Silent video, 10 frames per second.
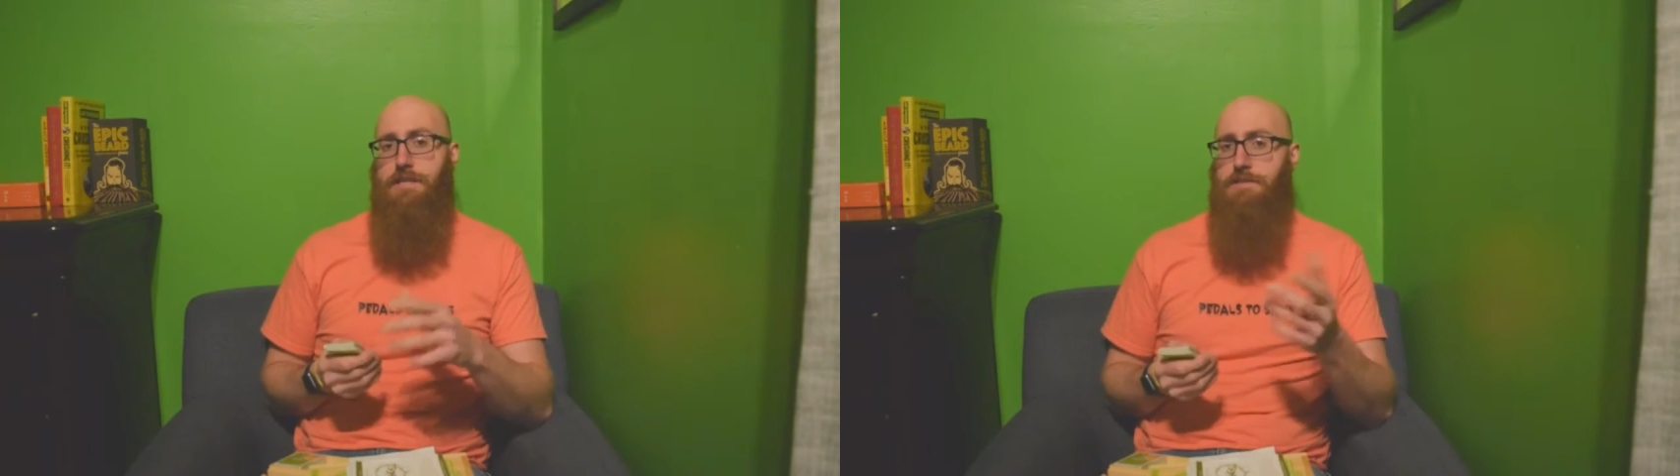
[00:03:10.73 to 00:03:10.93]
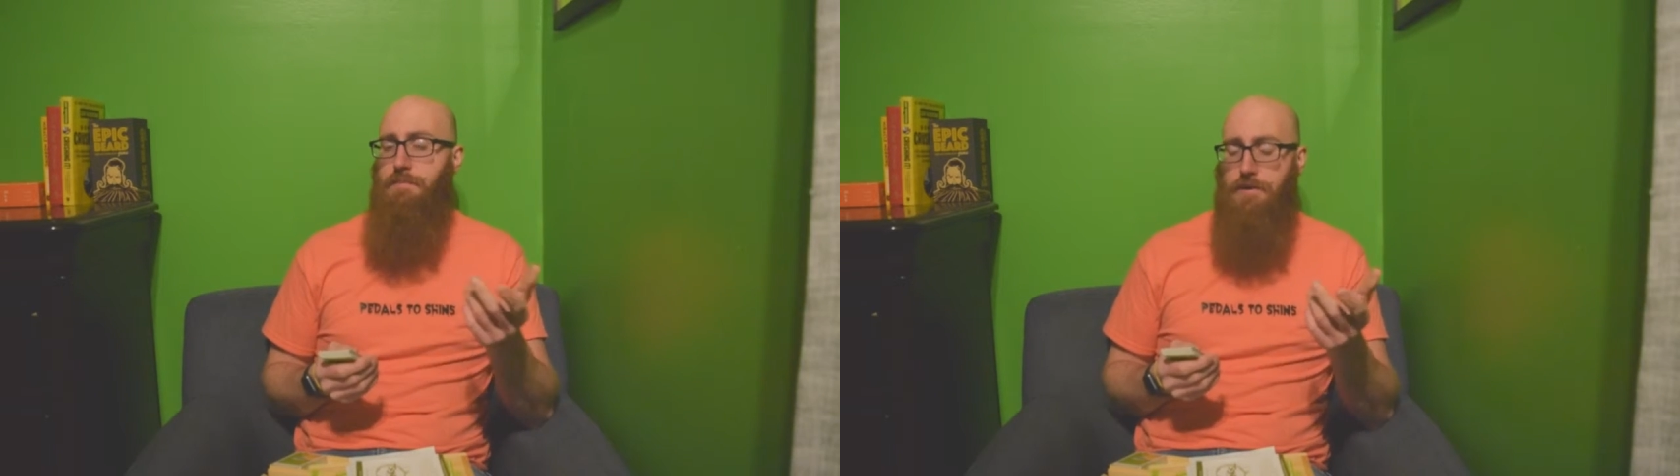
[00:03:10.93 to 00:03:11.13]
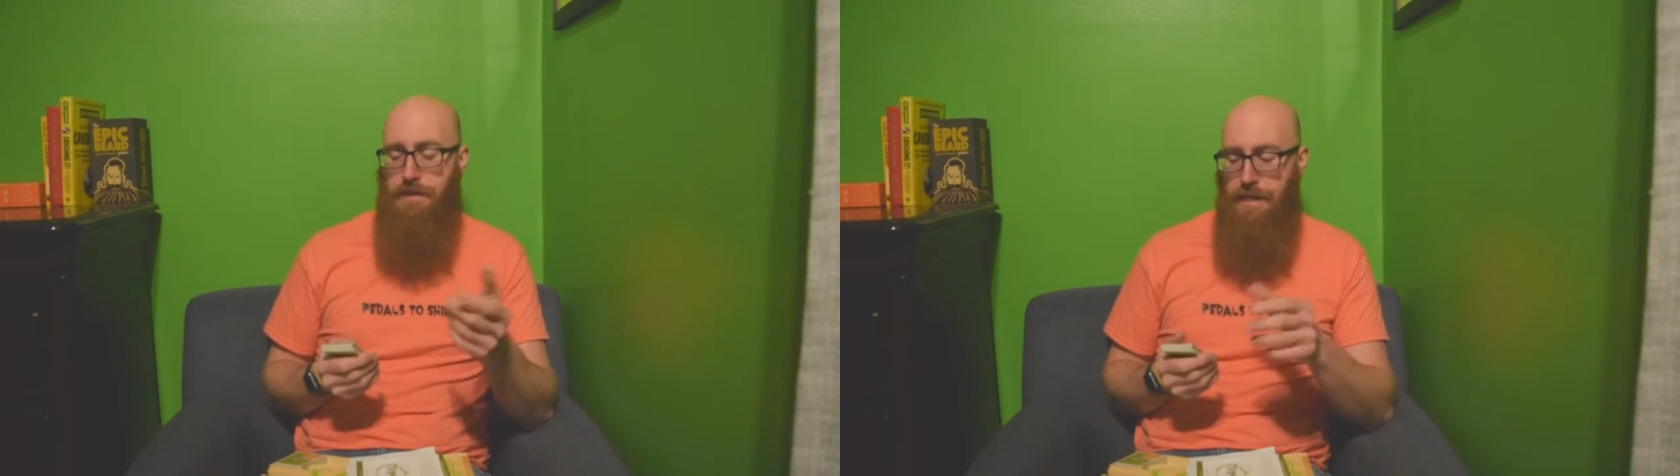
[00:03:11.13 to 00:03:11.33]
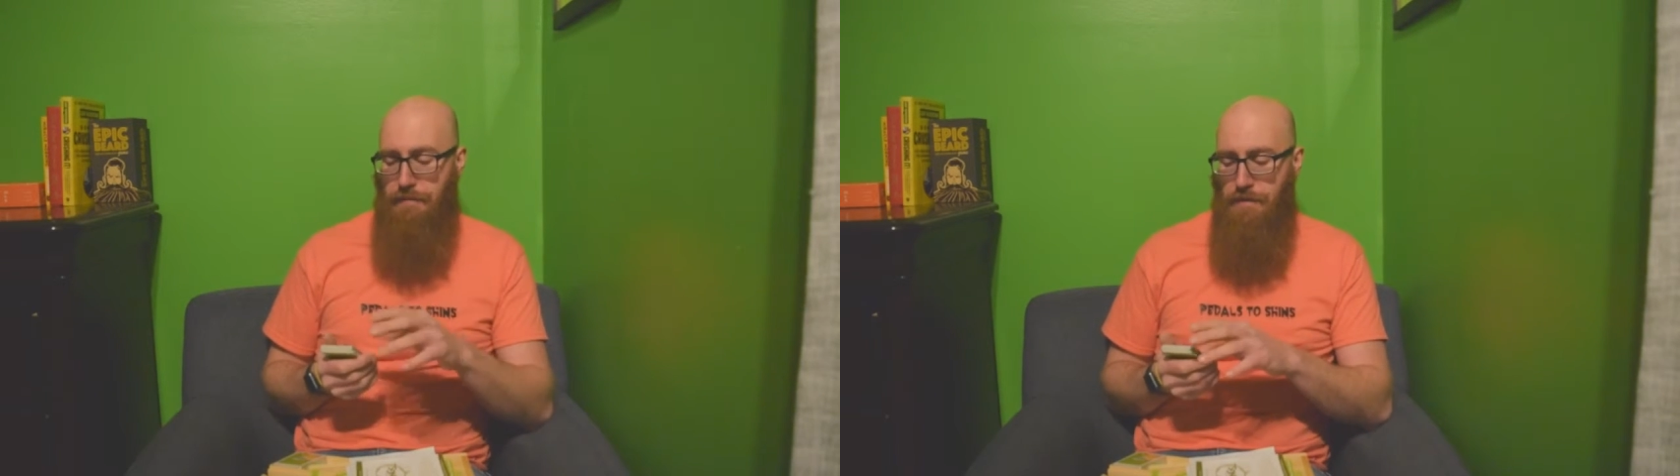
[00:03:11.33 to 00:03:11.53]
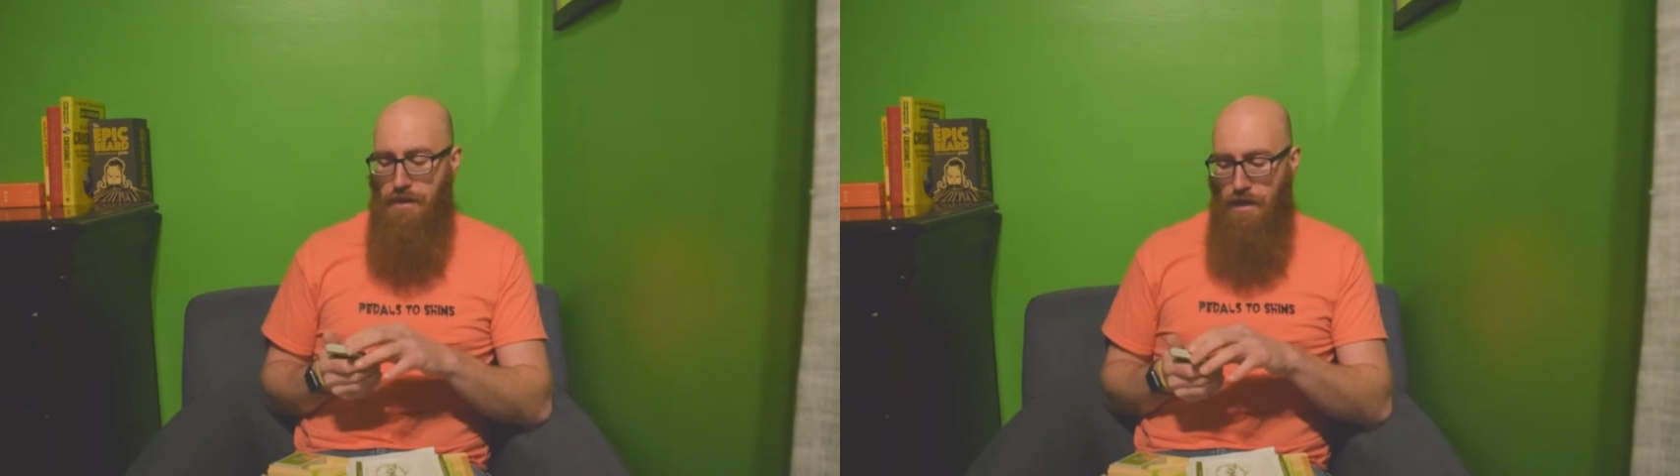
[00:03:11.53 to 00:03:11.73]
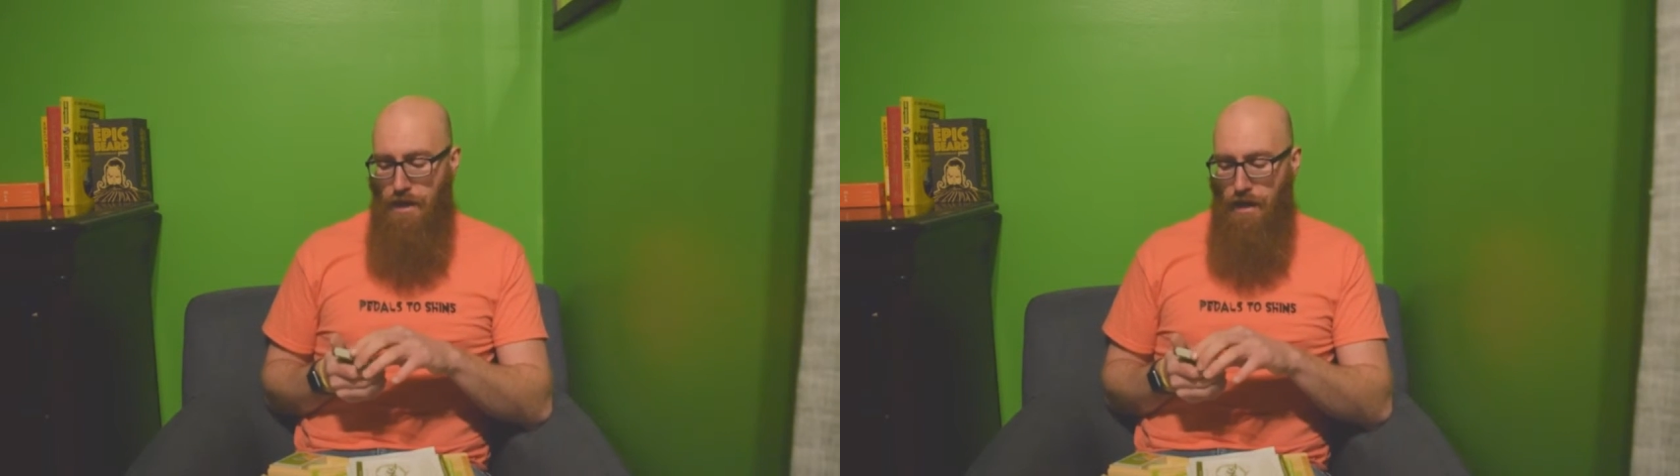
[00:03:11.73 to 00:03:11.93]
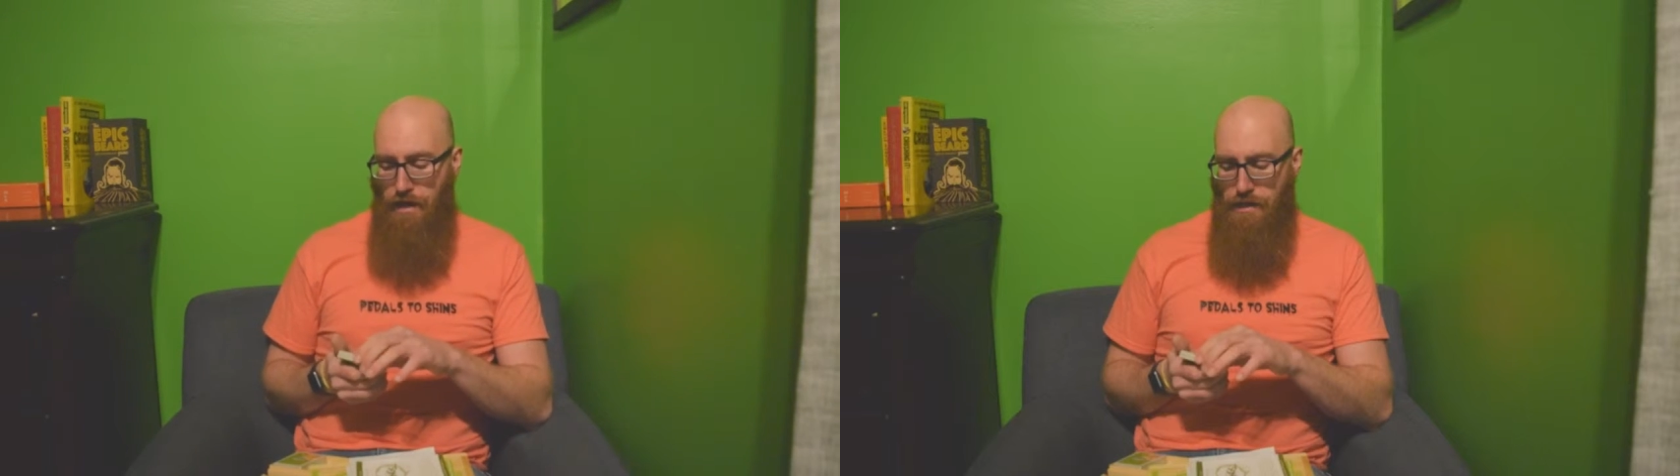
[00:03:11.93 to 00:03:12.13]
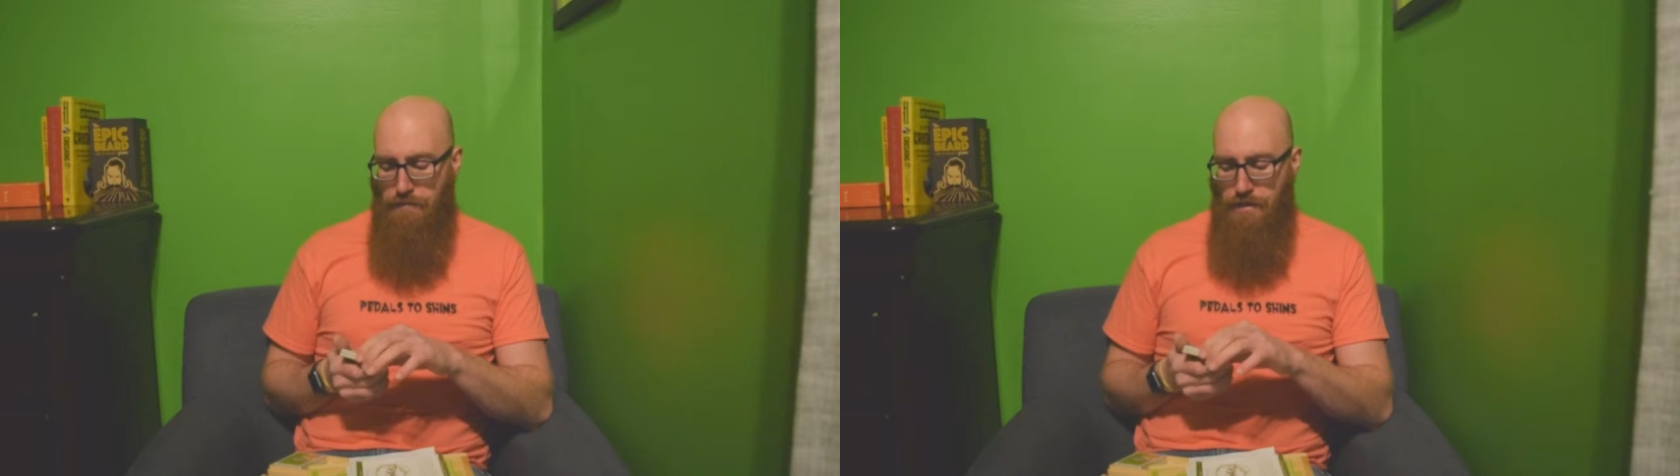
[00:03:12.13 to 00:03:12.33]
It's a party
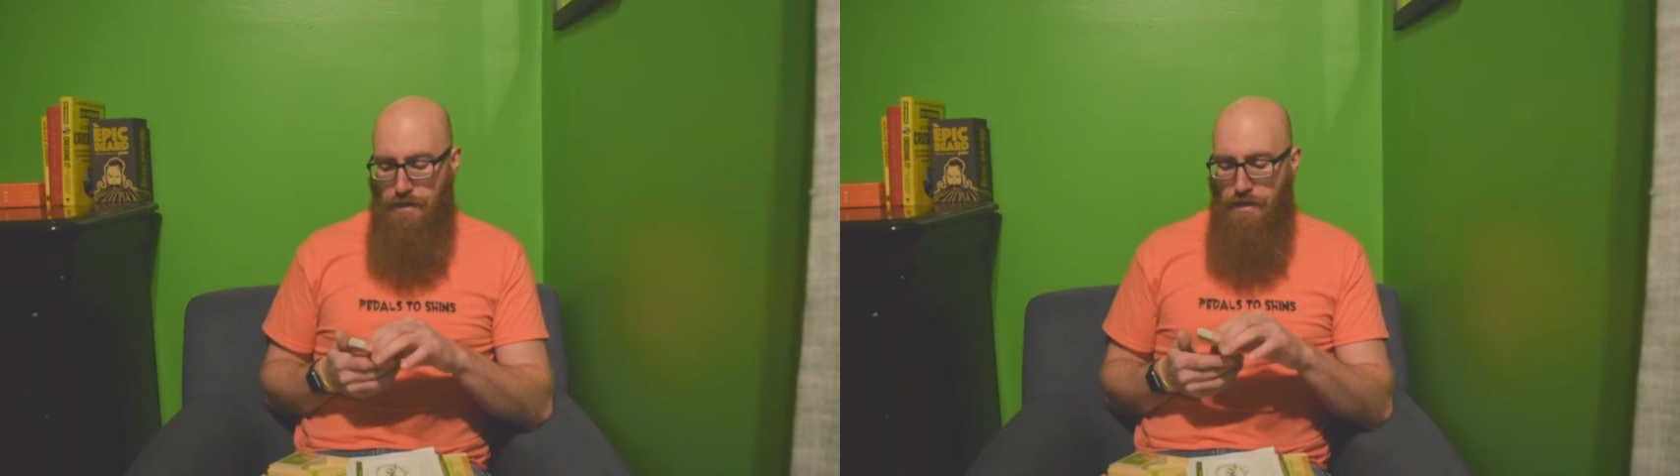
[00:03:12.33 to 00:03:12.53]
game.